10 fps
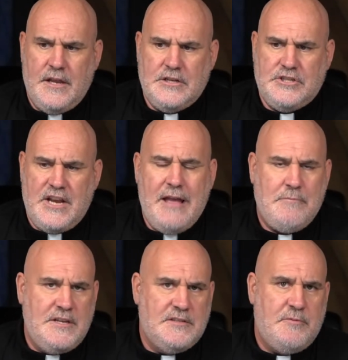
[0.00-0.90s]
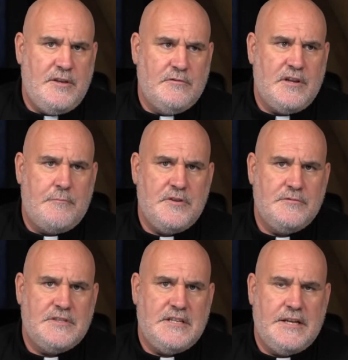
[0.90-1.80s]
Japanese
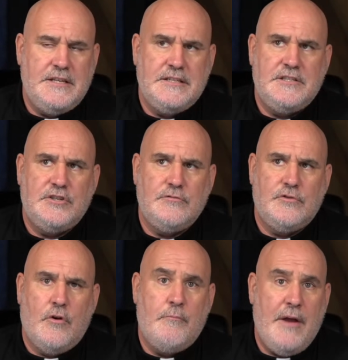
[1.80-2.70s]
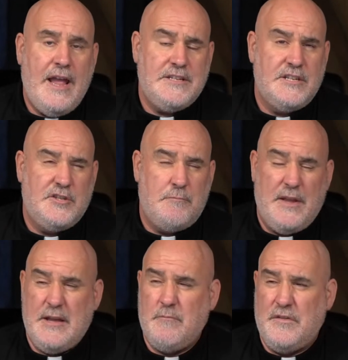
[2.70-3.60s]
POWs tended to go back to
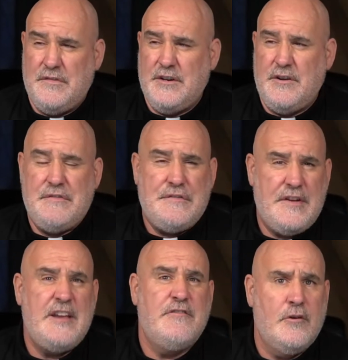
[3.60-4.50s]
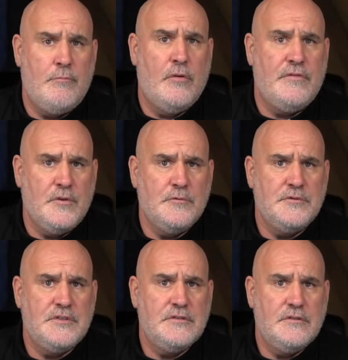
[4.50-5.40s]
Japan with very favorable
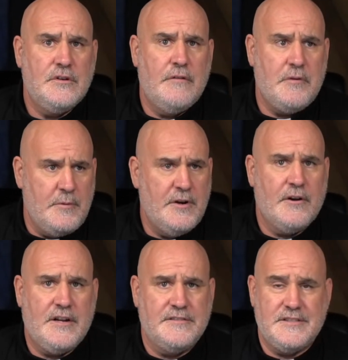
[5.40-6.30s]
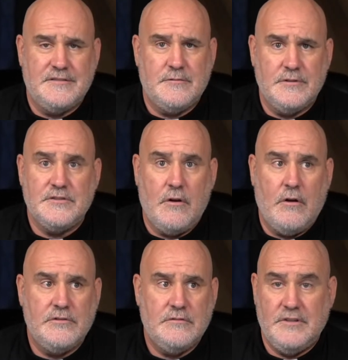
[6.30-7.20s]
views of Americans as a
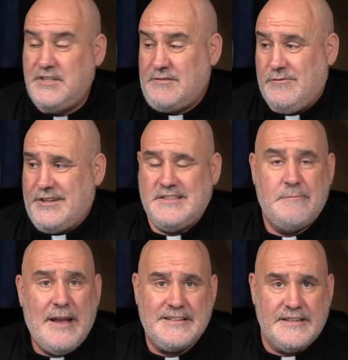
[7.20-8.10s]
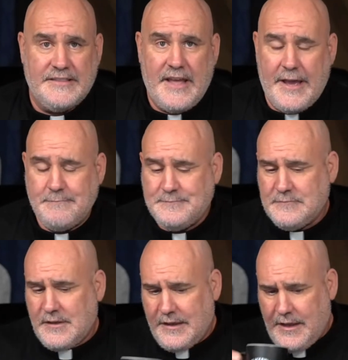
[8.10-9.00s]
result. They just weren't expecting that,
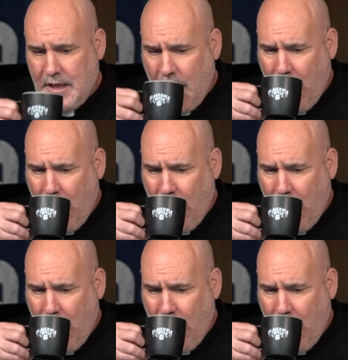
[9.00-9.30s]
okay?